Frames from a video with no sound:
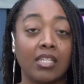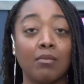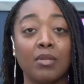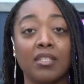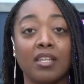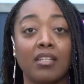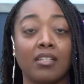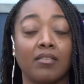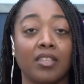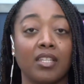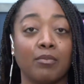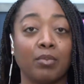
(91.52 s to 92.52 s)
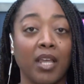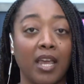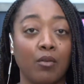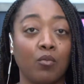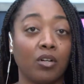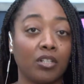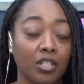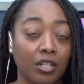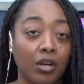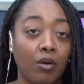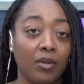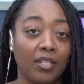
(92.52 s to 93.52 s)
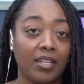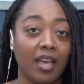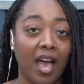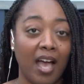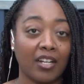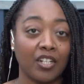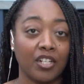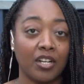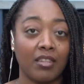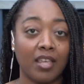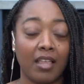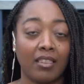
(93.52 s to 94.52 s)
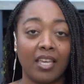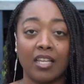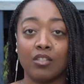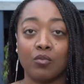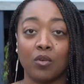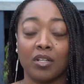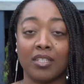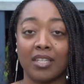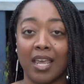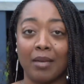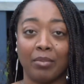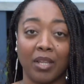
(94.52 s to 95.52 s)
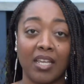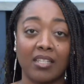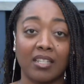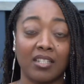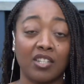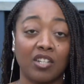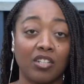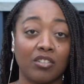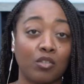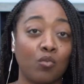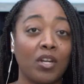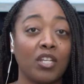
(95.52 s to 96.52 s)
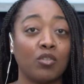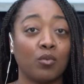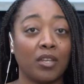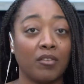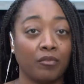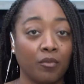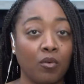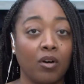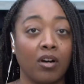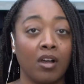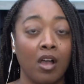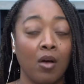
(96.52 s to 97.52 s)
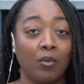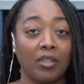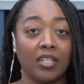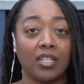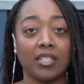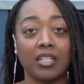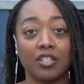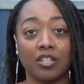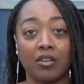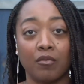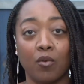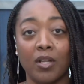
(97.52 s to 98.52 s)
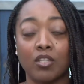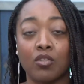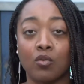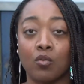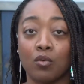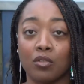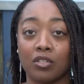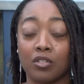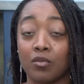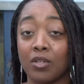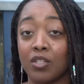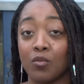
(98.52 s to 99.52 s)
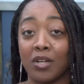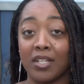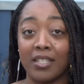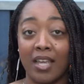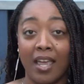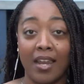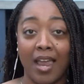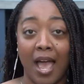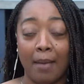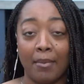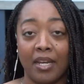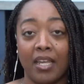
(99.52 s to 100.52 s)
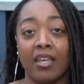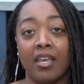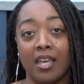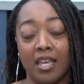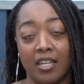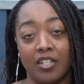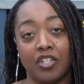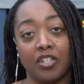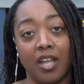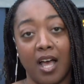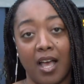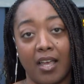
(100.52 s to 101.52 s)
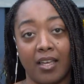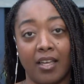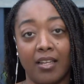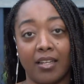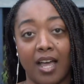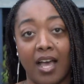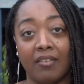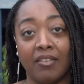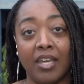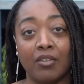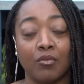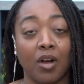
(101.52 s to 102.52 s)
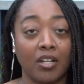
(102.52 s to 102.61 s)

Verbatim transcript: Simmons says if this plan were to go into action, that things wouldn't take place until 2024 with the decision of what schools students would attend happening in July. Live in